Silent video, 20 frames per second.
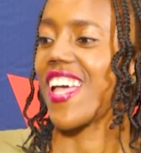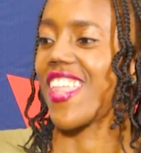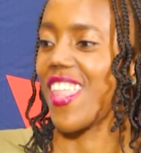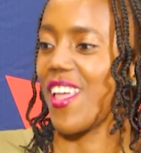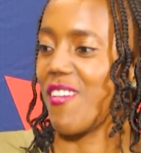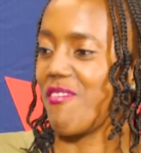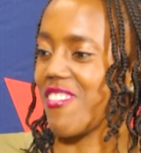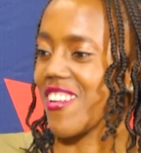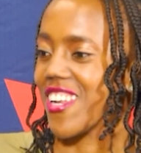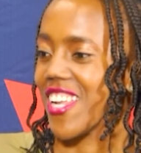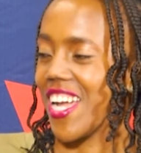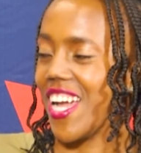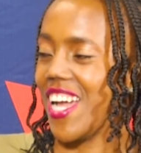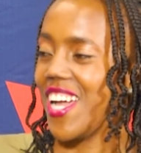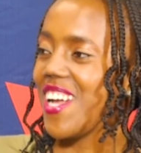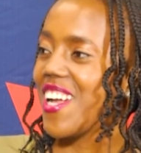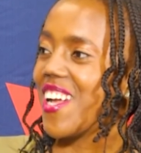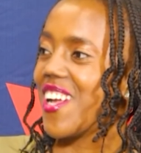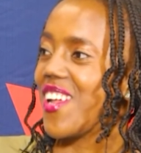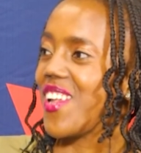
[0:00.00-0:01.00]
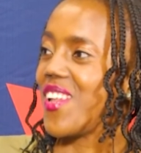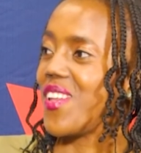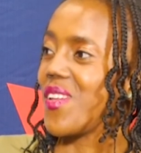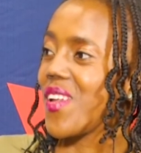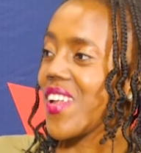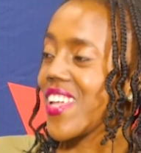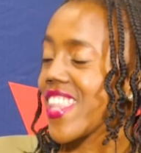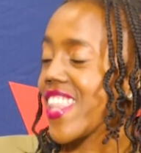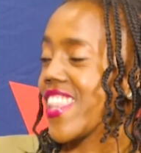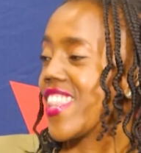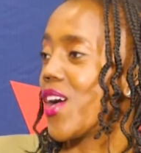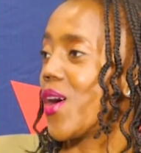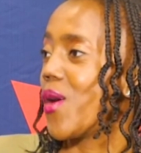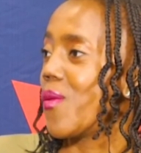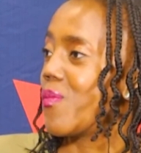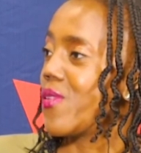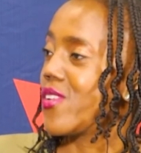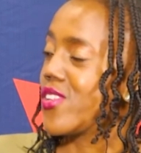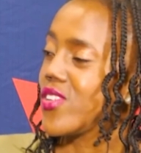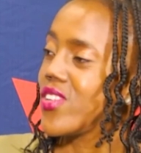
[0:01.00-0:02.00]
South Africa, knowing that there are
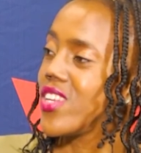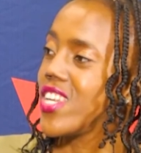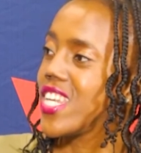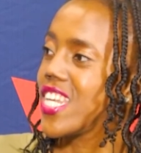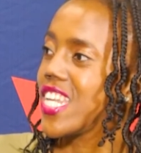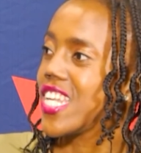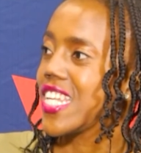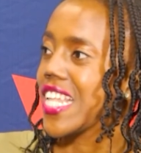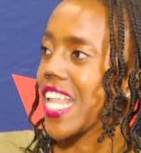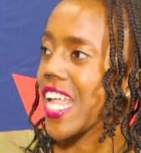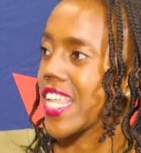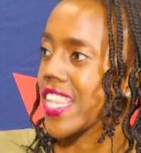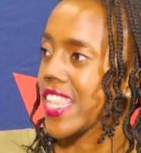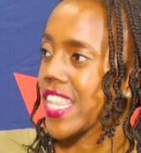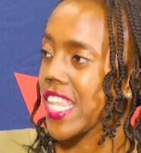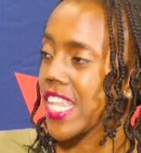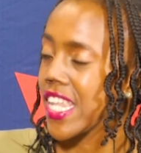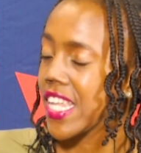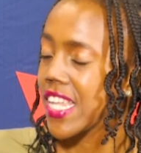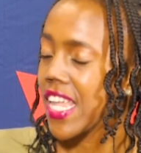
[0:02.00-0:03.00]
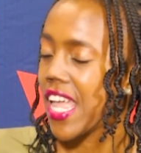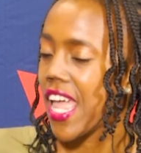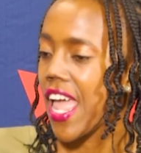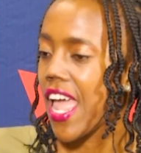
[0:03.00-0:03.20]
opportunities like these.